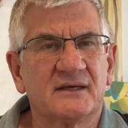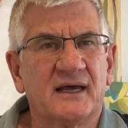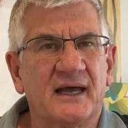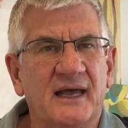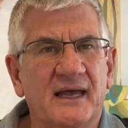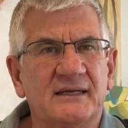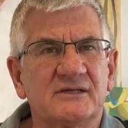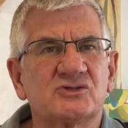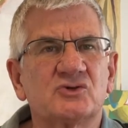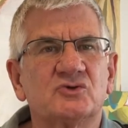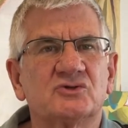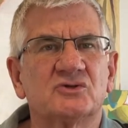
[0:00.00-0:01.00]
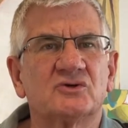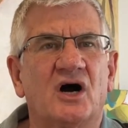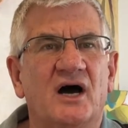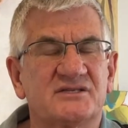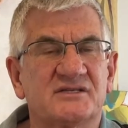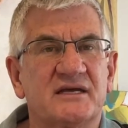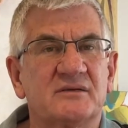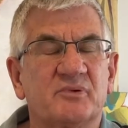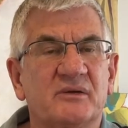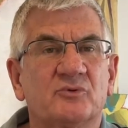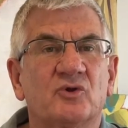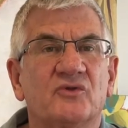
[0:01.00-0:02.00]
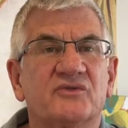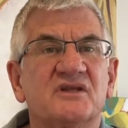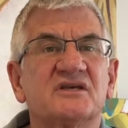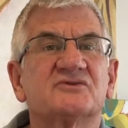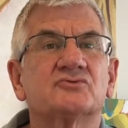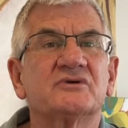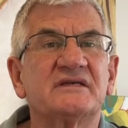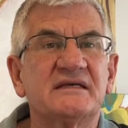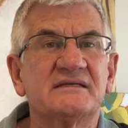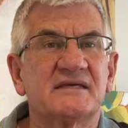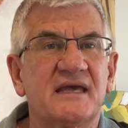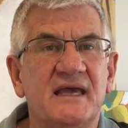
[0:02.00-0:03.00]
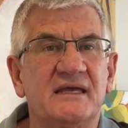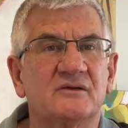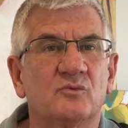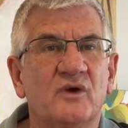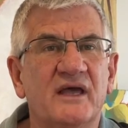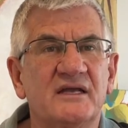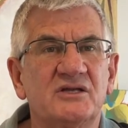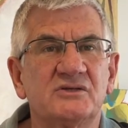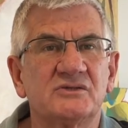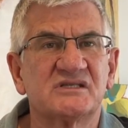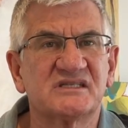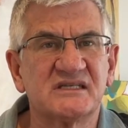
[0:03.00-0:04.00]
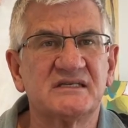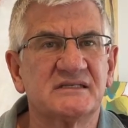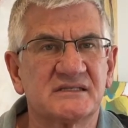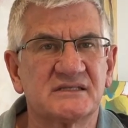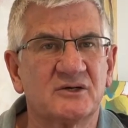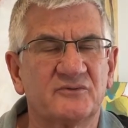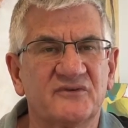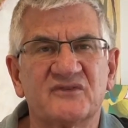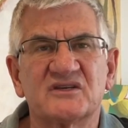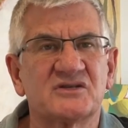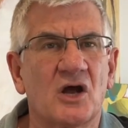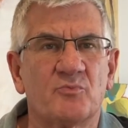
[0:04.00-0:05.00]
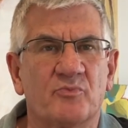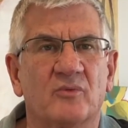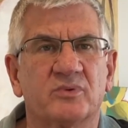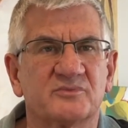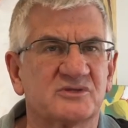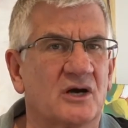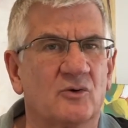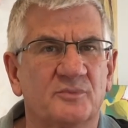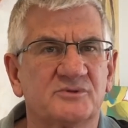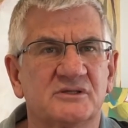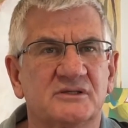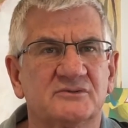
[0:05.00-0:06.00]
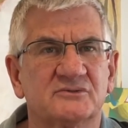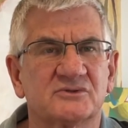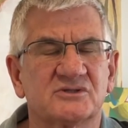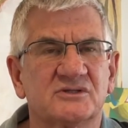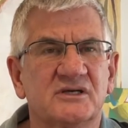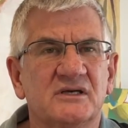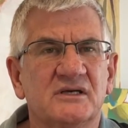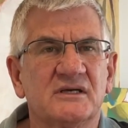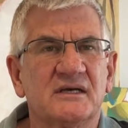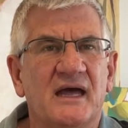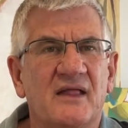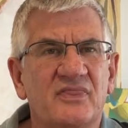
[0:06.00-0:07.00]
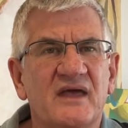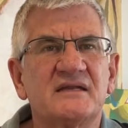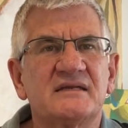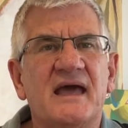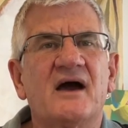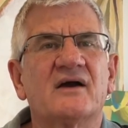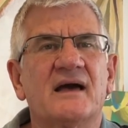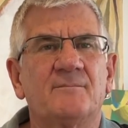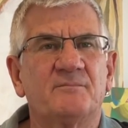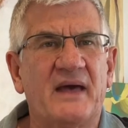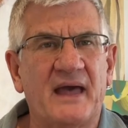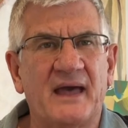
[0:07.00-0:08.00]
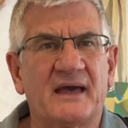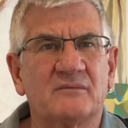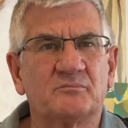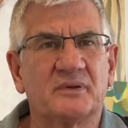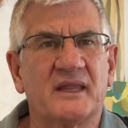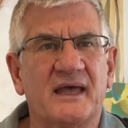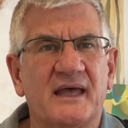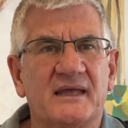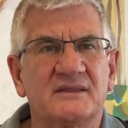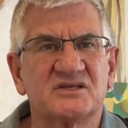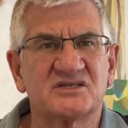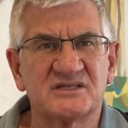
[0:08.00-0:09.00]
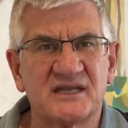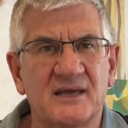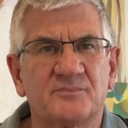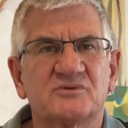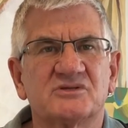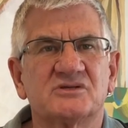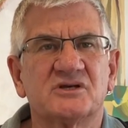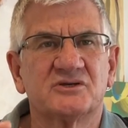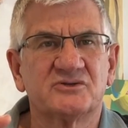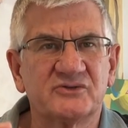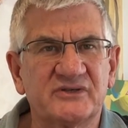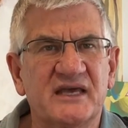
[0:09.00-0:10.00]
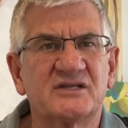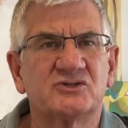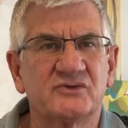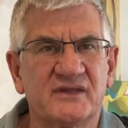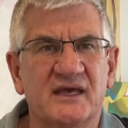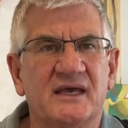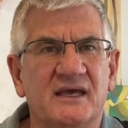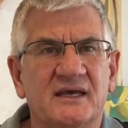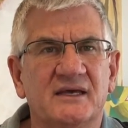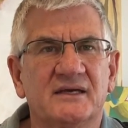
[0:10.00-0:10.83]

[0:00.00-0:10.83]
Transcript: And it's good to, I say to people, think 3 years ahead. Where do you see yourself if there's no problems, no obstacles? And then now come back and plan the steps to get you there.